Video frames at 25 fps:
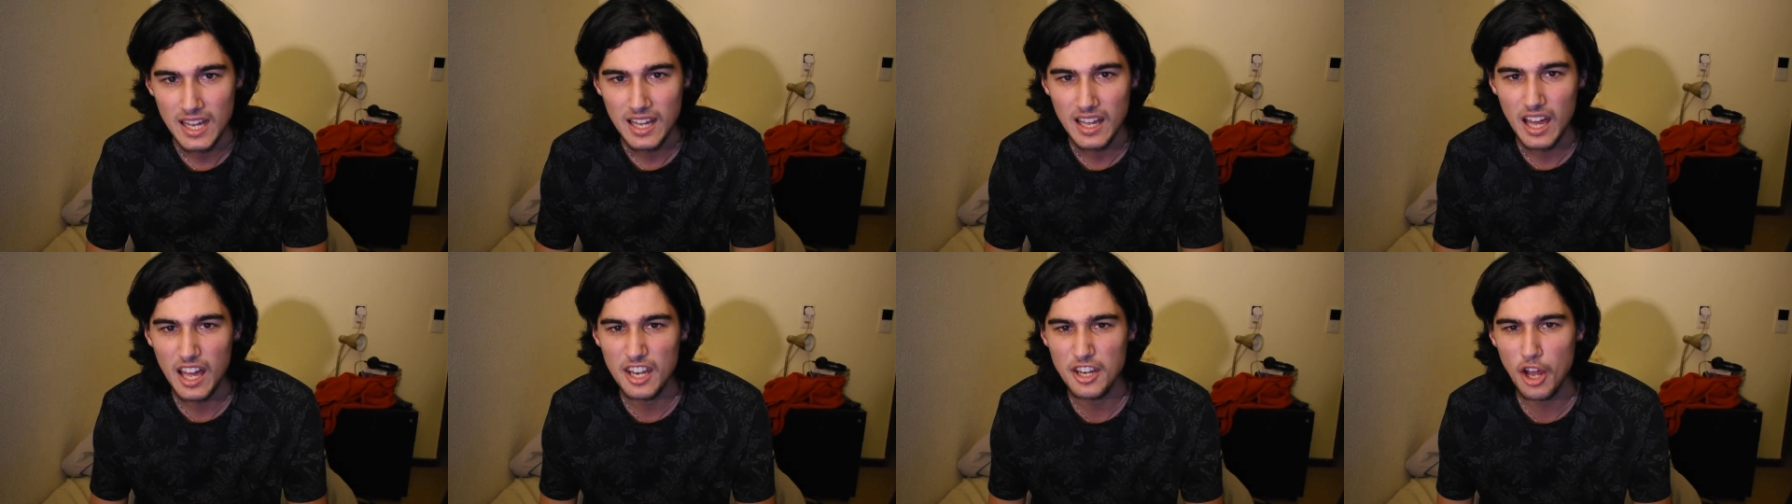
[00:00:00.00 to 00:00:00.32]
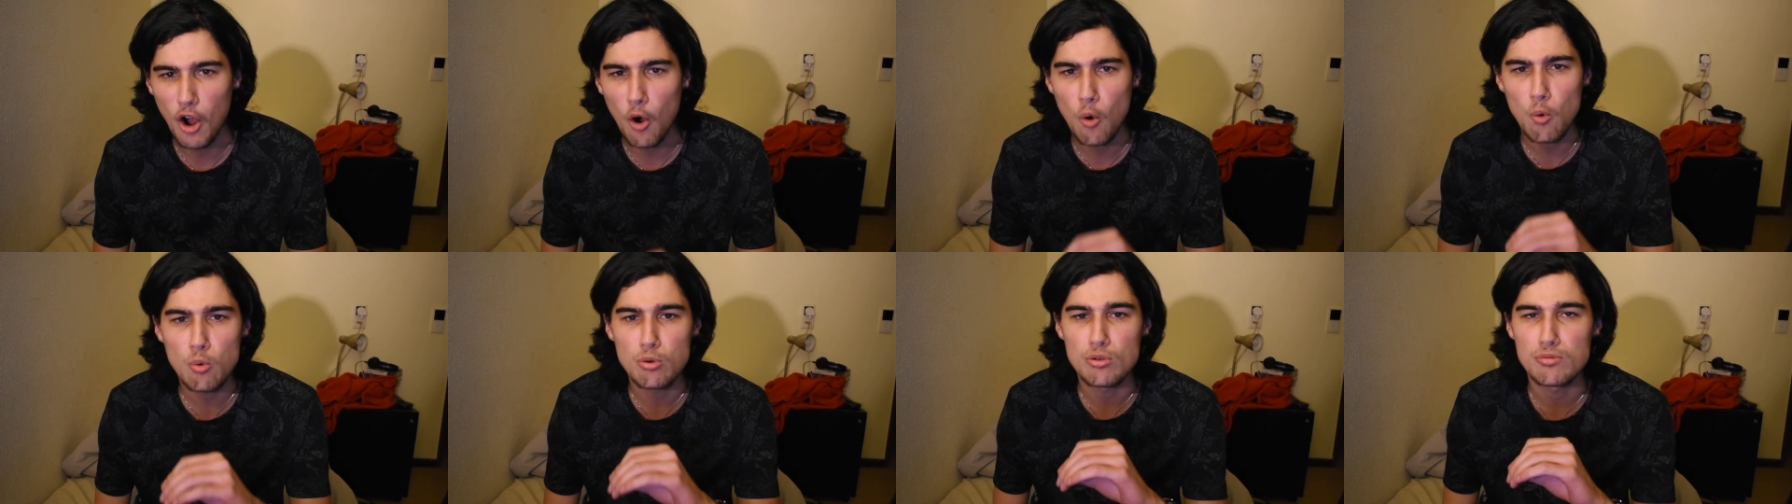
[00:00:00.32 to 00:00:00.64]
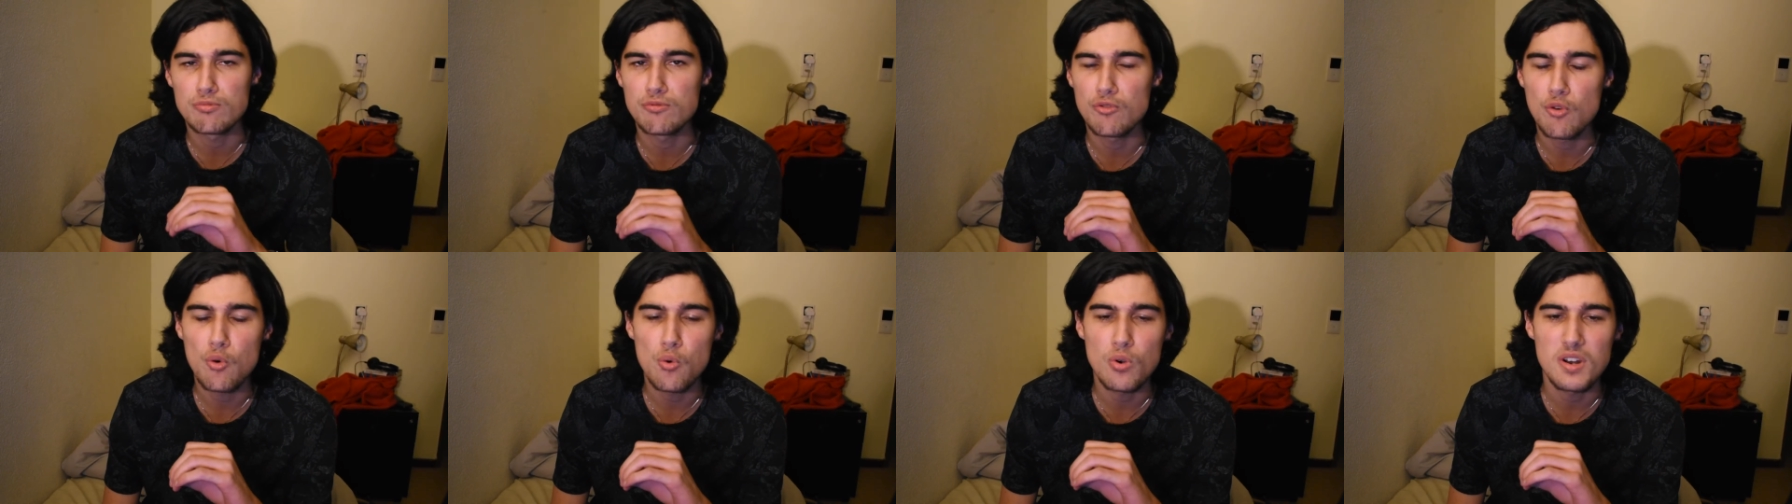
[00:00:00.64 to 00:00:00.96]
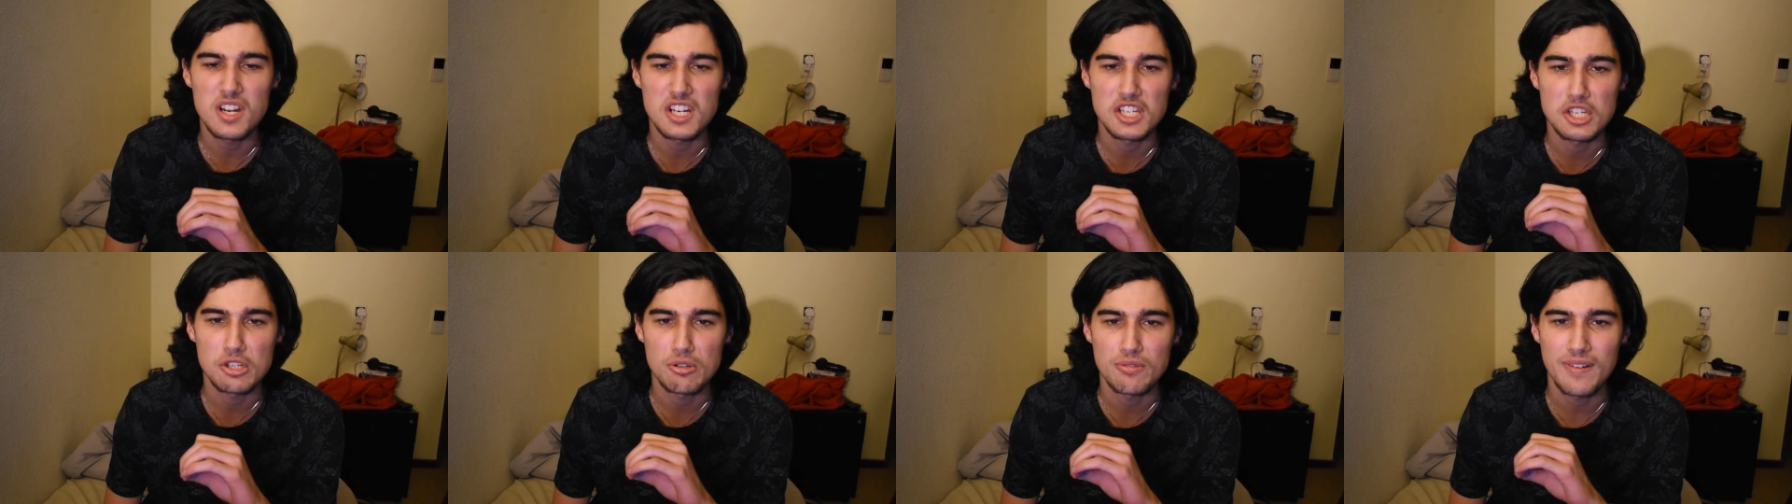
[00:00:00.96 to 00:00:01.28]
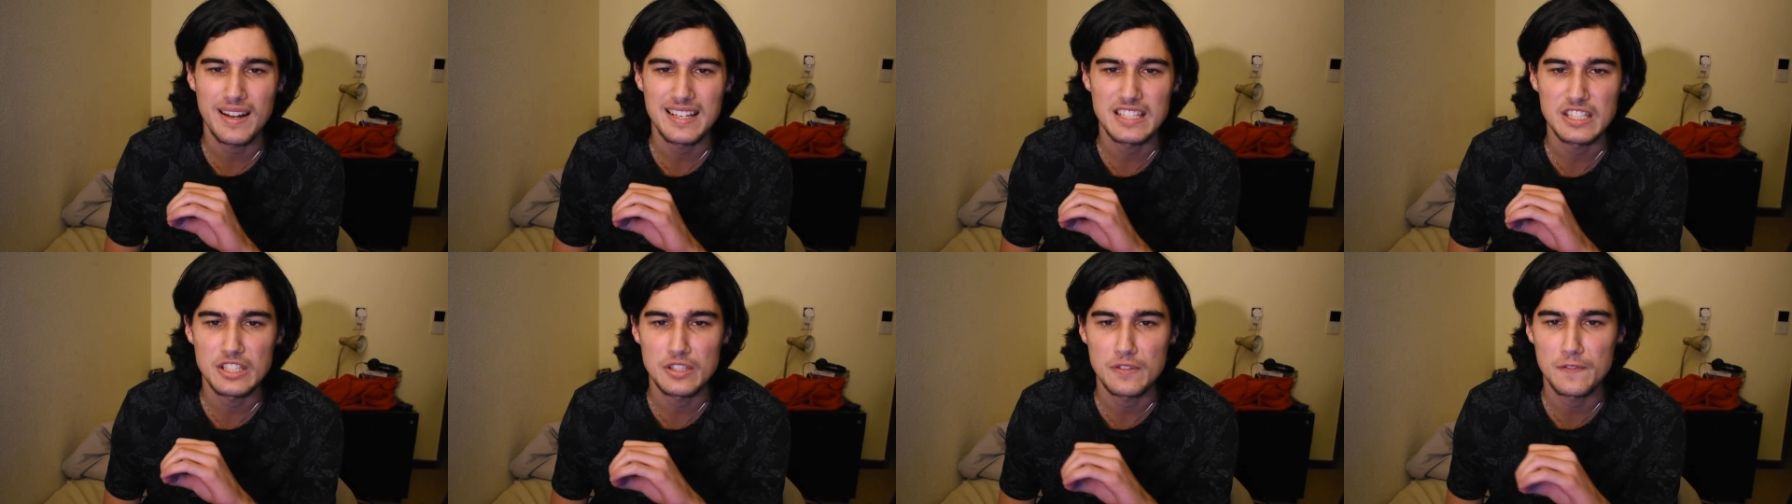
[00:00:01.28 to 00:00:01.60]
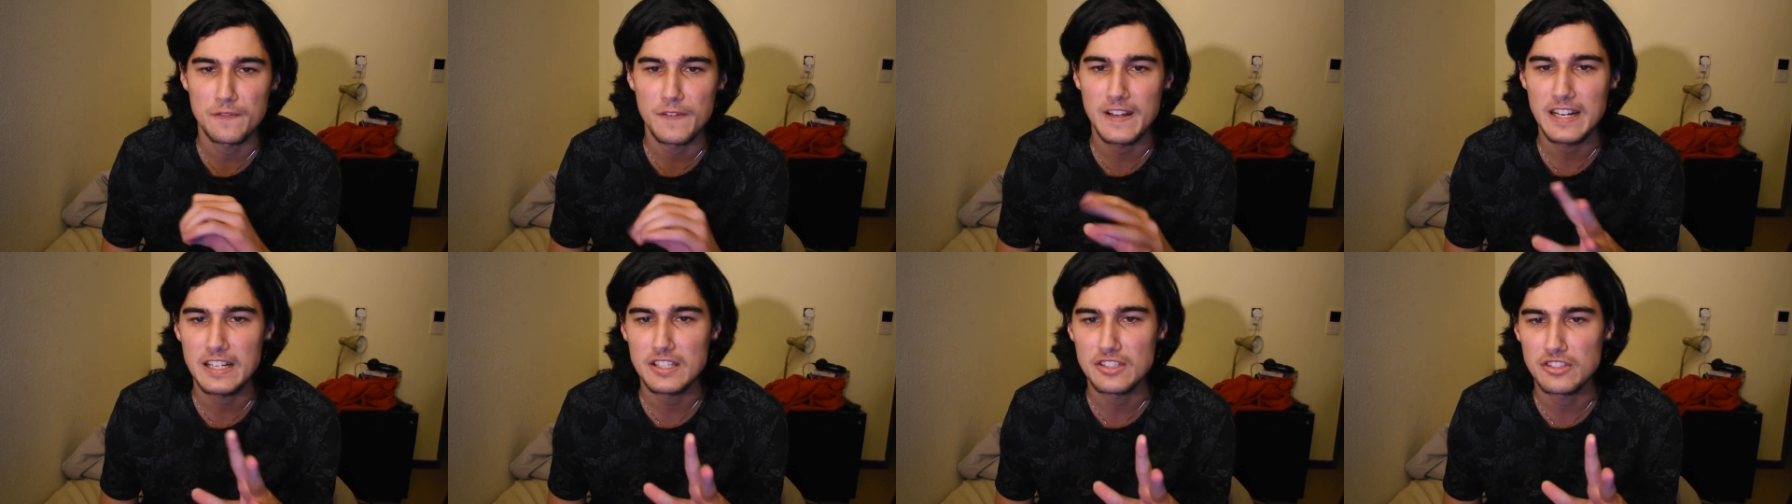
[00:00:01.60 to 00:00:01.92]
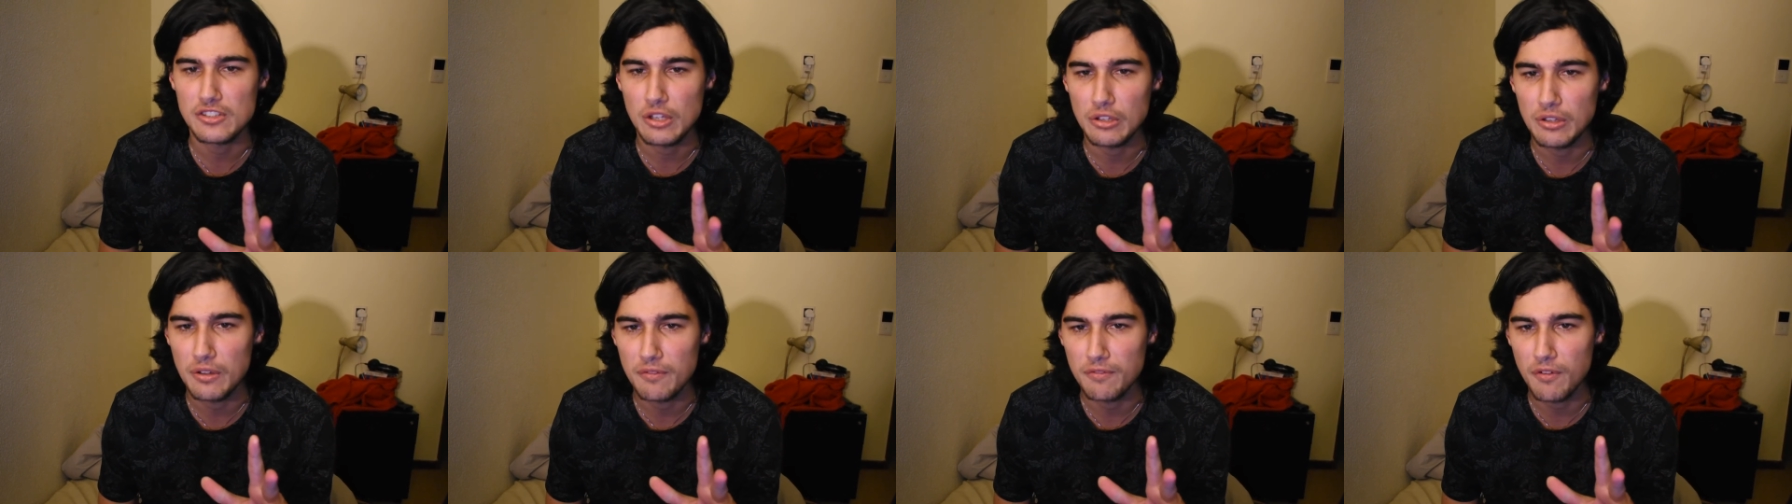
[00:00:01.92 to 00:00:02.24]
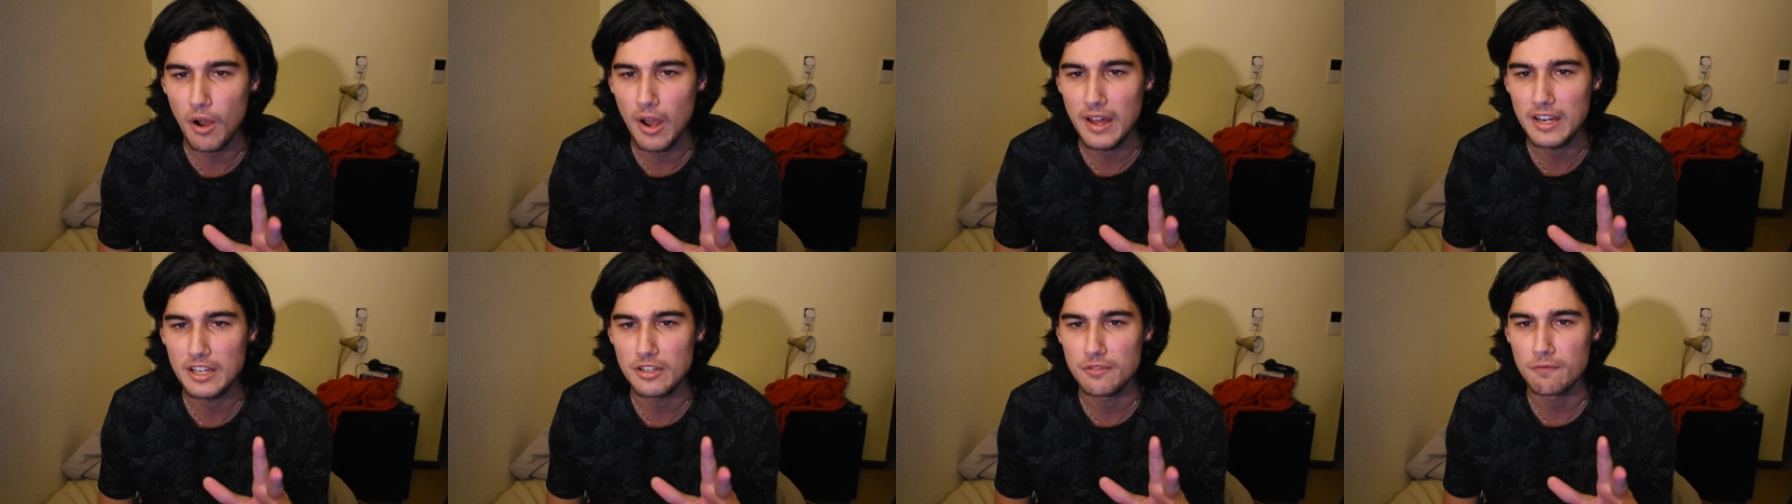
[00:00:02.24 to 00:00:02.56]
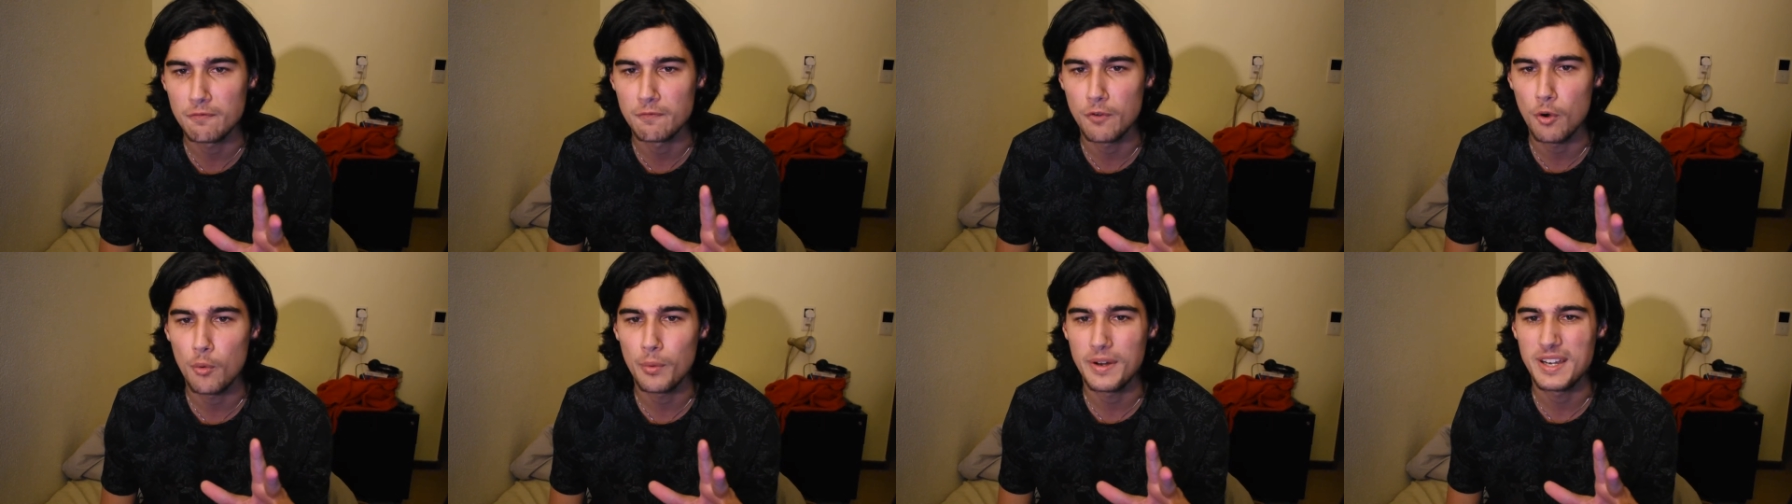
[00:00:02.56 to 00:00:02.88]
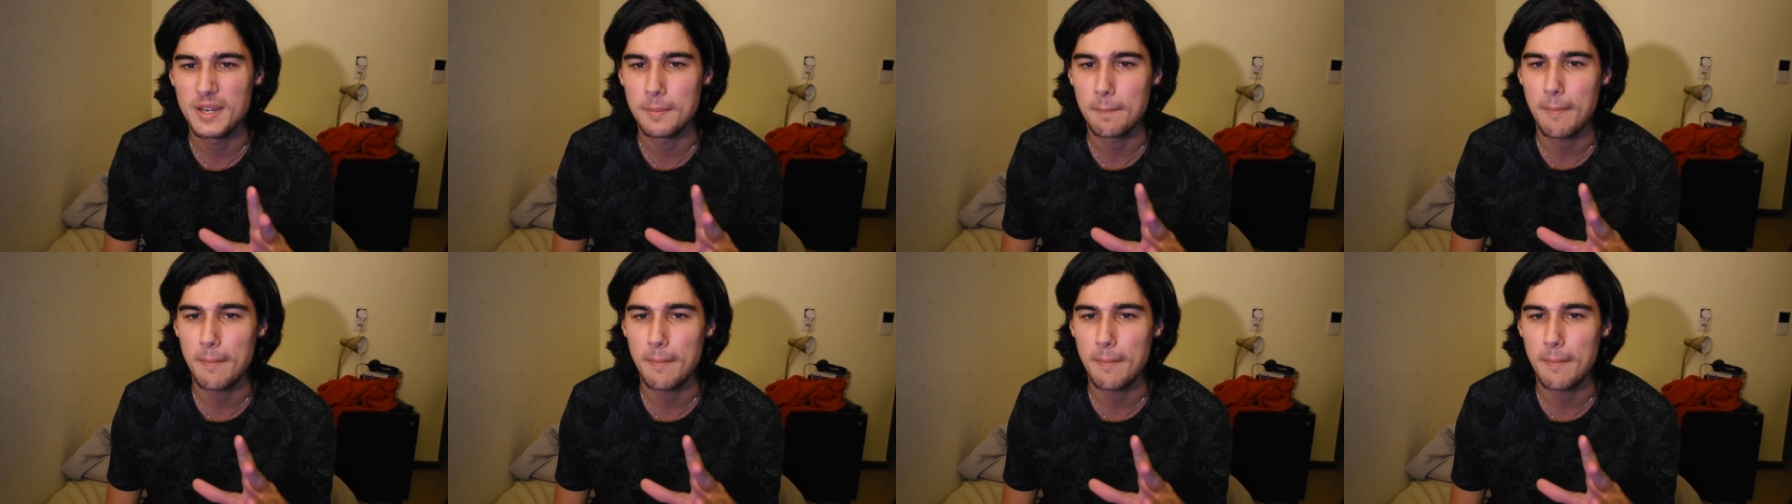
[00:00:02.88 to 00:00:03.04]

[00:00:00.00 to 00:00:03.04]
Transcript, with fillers: An old ruler transfixed on the violent ruin,